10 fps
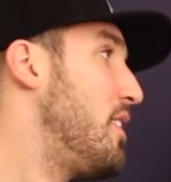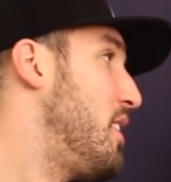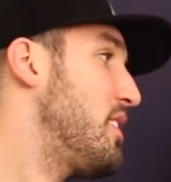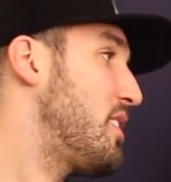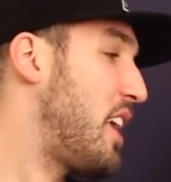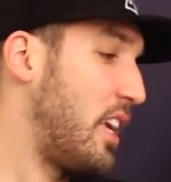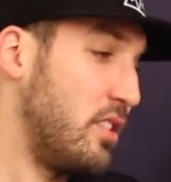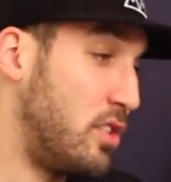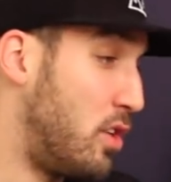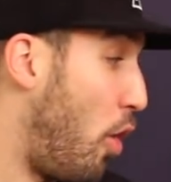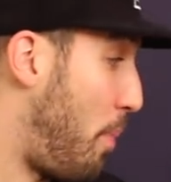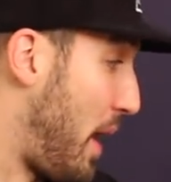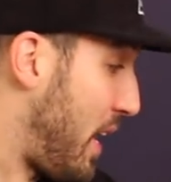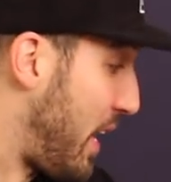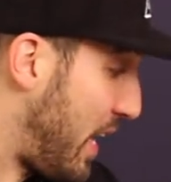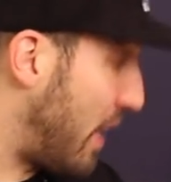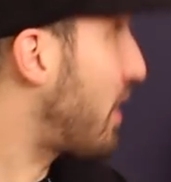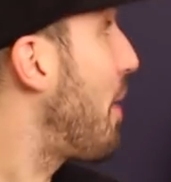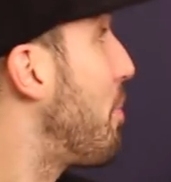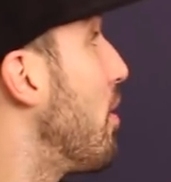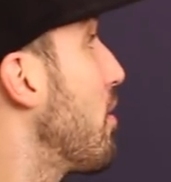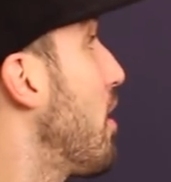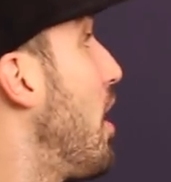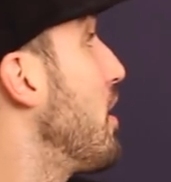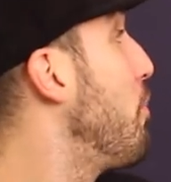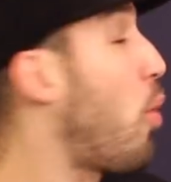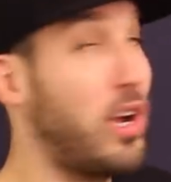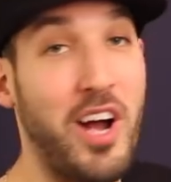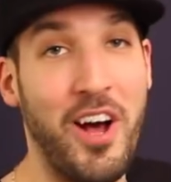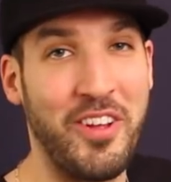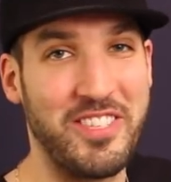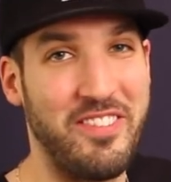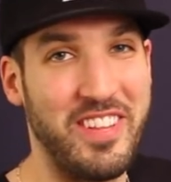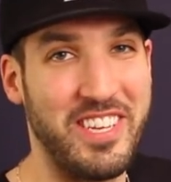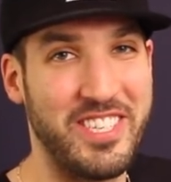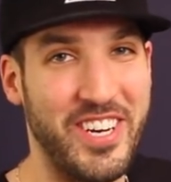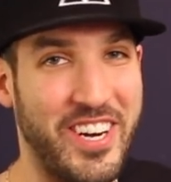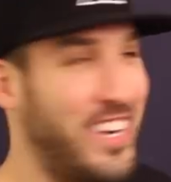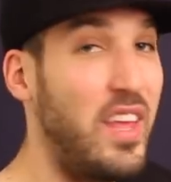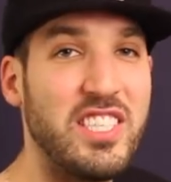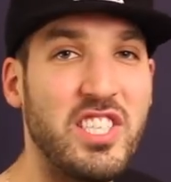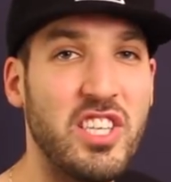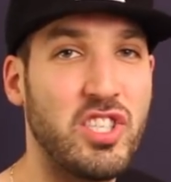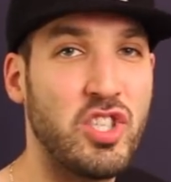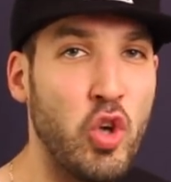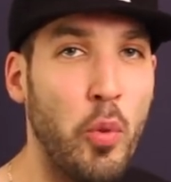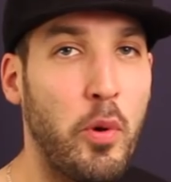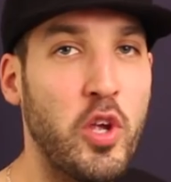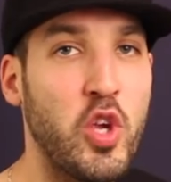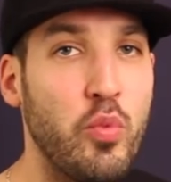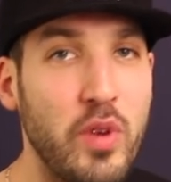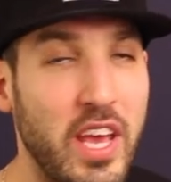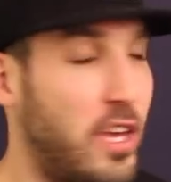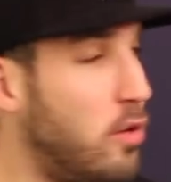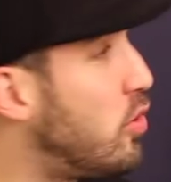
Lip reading: This thing is dope. I gotta get a couple more colors of this shirt. It's just super unique.